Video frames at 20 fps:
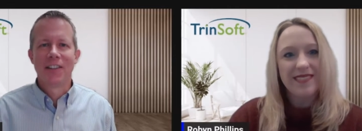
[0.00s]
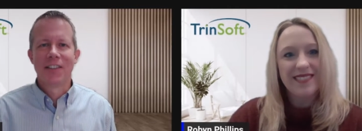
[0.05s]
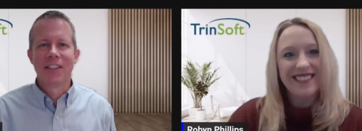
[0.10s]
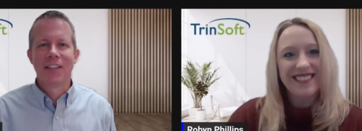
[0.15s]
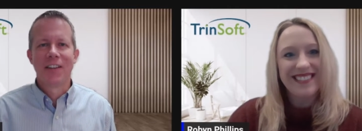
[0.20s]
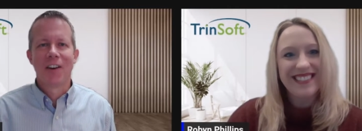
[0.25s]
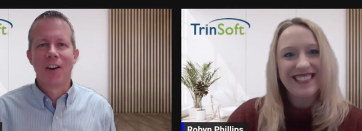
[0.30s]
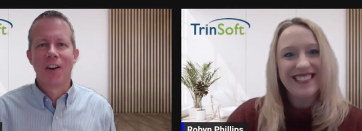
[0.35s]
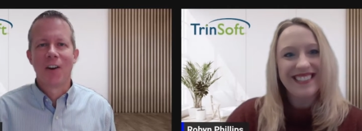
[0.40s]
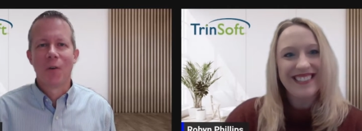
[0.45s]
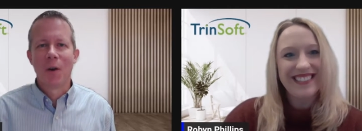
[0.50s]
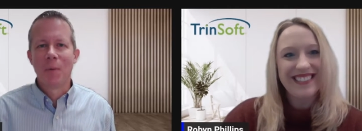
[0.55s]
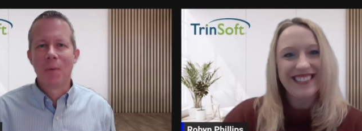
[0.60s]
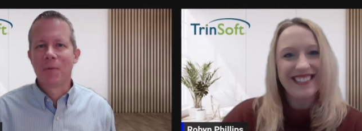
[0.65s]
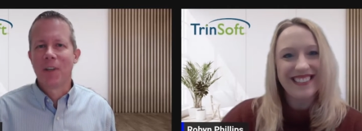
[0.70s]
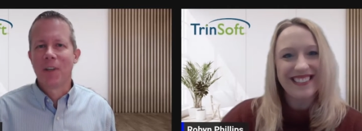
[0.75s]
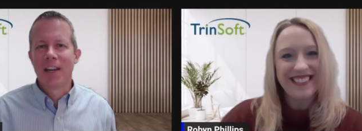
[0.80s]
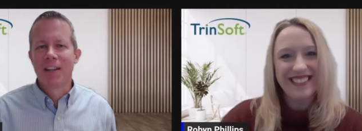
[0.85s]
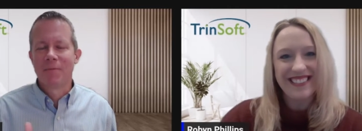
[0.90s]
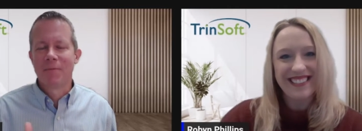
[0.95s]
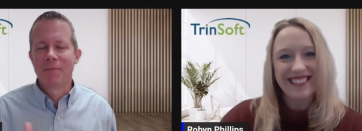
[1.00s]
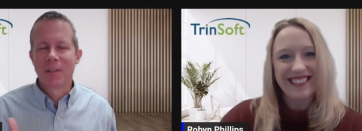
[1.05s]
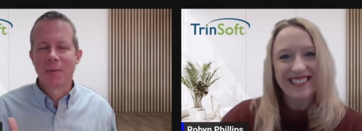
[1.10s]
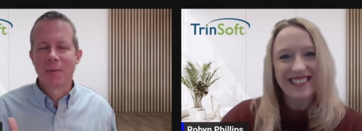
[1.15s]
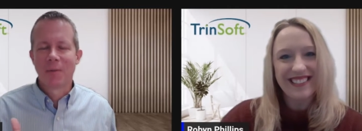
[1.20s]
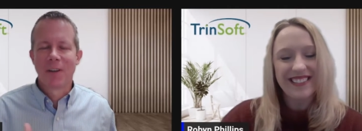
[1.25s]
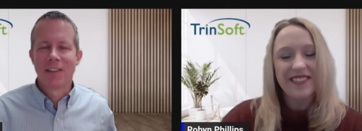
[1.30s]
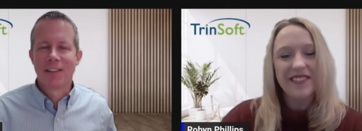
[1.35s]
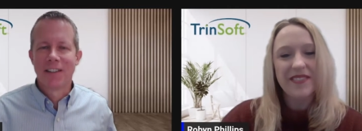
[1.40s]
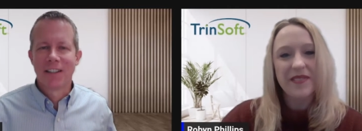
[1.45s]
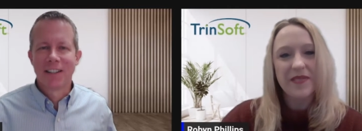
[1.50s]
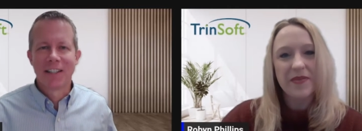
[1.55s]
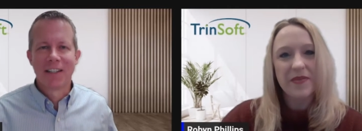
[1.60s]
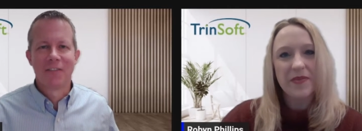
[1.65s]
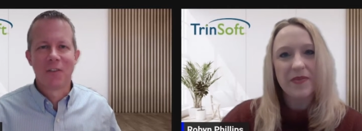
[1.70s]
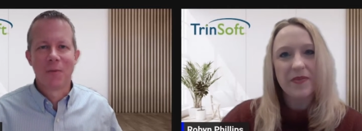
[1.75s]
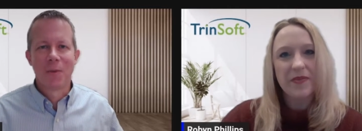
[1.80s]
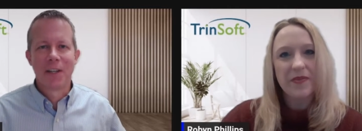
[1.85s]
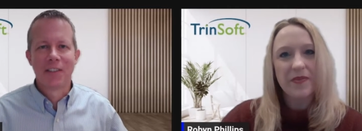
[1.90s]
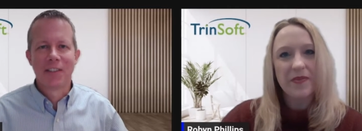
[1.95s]
Speaker 1: to see our website and some contact
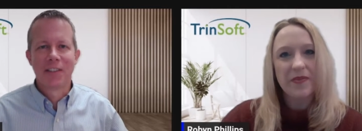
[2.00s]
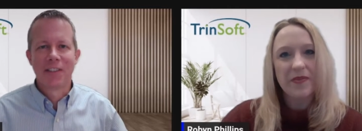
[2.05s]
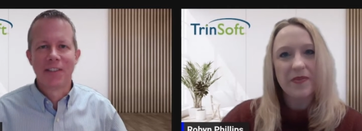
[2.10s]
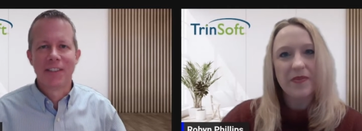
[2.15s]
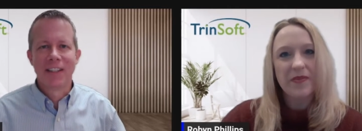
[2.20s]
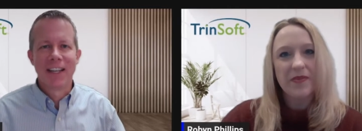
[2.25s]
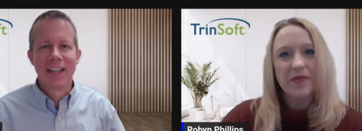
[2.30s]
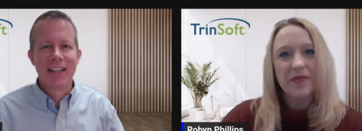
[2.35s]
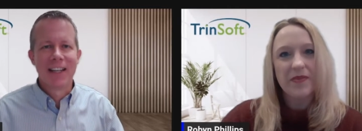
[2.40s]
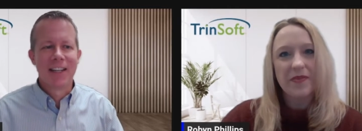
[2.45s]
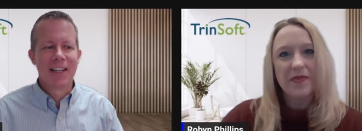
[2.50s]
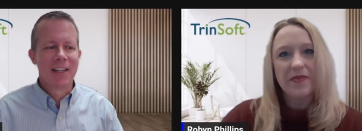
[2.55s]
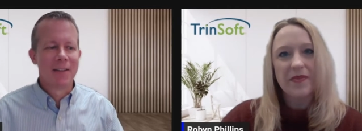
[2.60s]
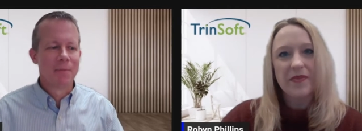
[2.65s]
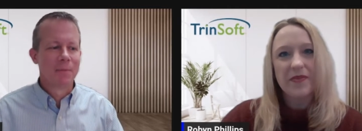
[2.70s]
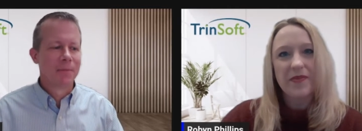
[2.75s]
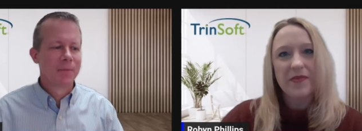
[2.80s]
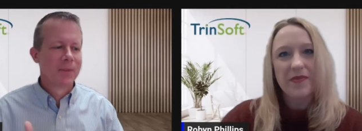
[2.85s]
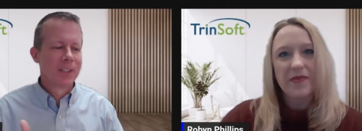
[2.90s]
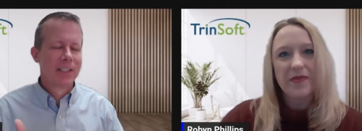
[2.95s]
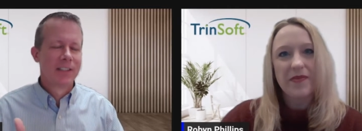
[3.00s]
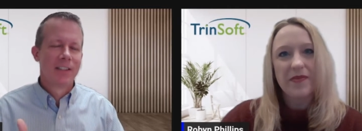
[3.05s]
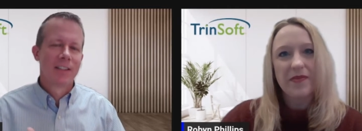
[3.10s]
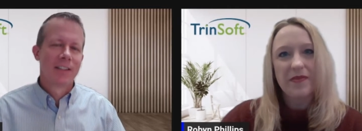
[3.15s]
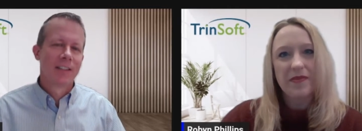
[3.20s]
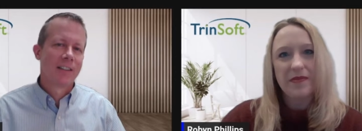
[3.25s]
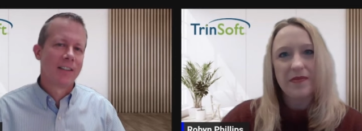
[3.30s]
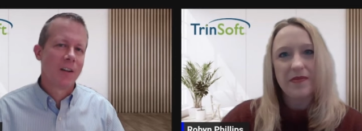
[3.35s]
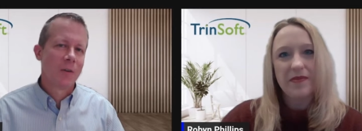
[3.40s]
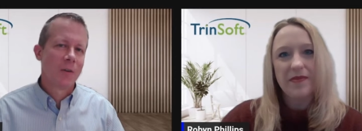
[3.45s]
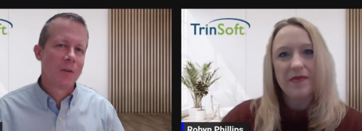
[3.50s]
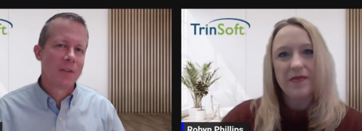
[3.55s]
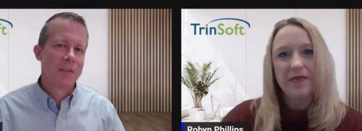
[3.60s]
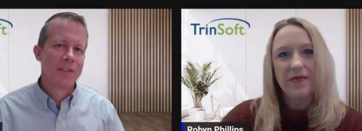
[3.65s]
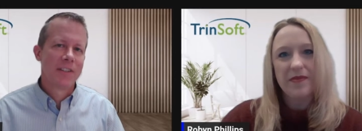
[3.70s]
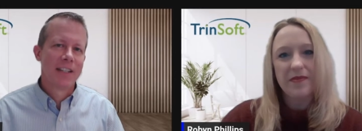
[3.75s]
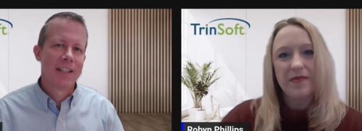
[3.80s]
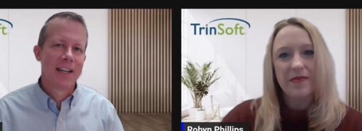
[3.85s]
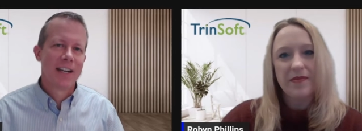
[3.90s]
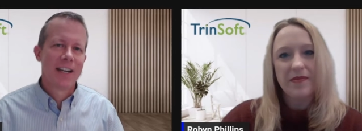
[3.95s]
information. And um, good luck with your
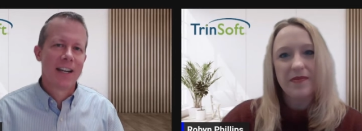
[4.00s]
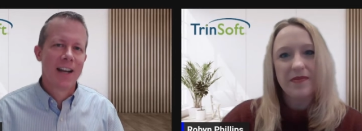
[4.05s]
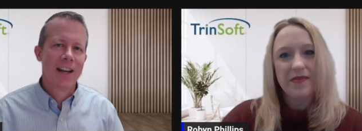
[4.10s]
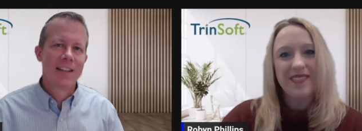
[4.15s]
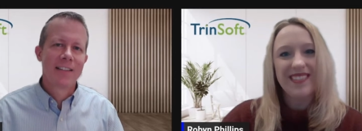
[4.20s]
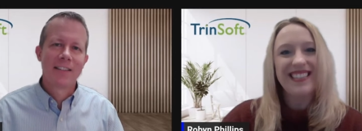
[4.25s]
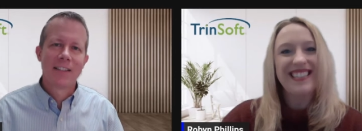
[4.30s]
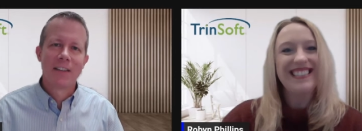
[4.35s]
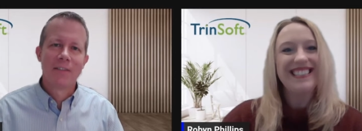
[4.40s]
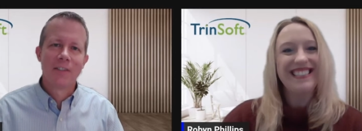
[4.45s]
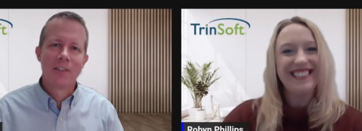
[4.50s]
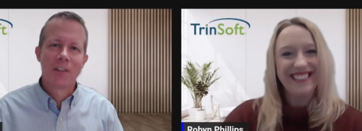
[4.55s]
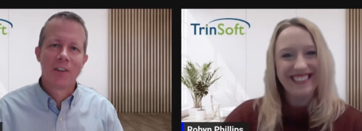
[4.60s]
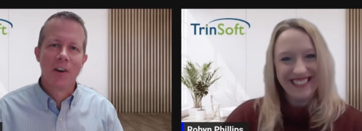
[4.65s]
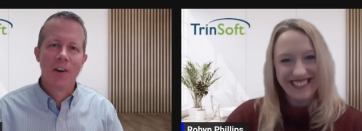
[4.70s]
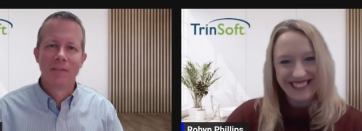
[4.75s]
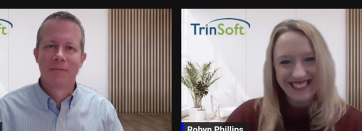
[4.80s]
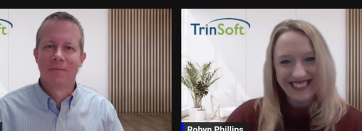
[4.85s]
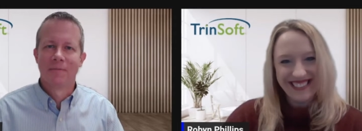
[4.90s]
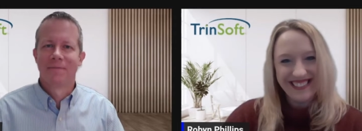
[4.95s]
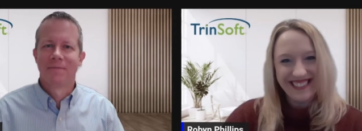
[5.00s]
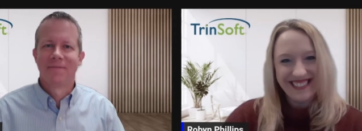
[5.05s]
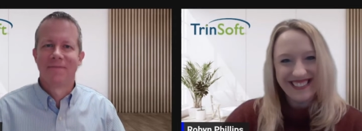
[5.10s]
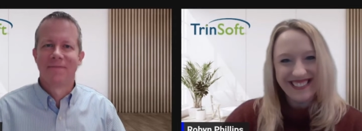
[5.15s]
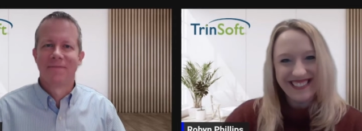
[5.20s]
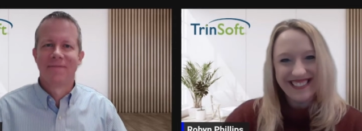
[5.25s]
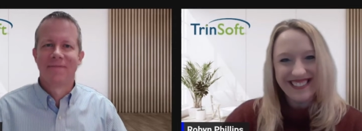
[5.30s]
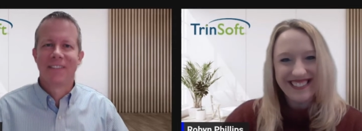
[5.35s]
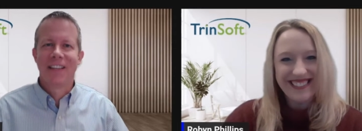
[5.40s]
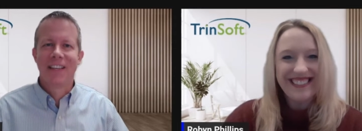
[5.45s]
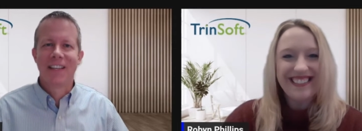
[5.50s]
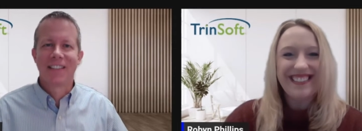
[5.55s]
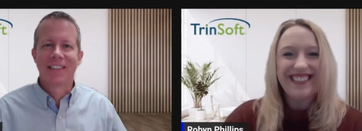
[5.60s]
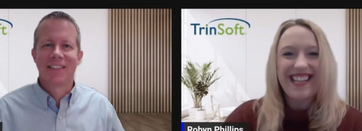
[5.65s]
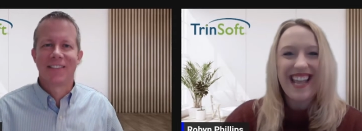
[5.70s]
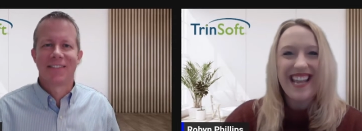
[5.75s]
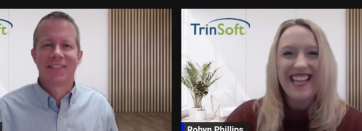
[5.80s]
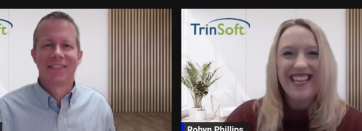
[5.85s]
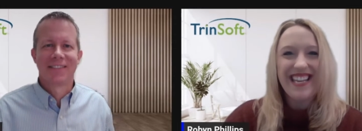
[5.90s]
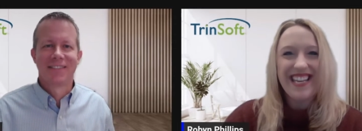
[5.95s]
1099s. Give us a call. Thanks.
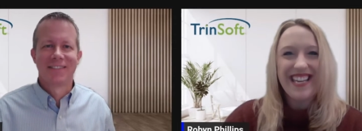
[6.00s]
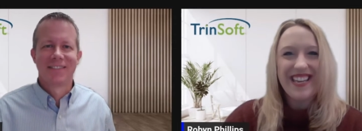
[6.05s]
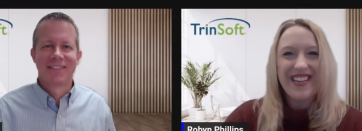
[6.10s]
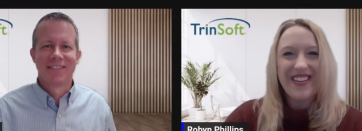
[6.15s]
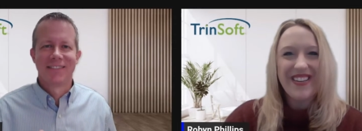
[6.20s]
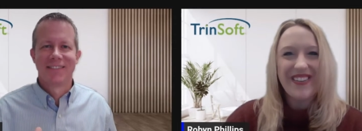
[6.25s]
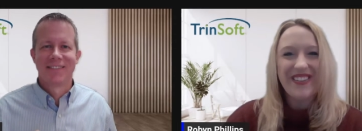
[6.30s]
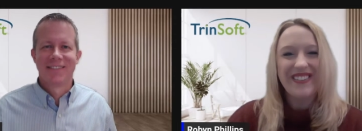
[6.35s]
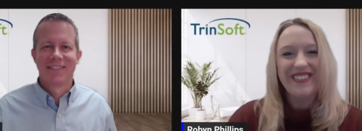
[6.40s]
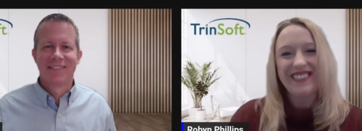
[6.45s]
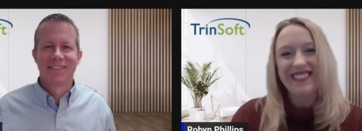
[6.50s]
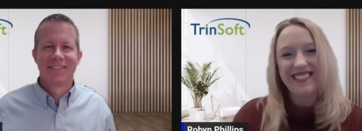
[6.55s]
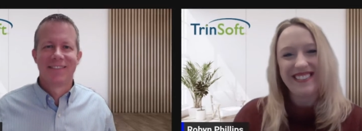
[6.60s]
Thank
Speaker 2: you.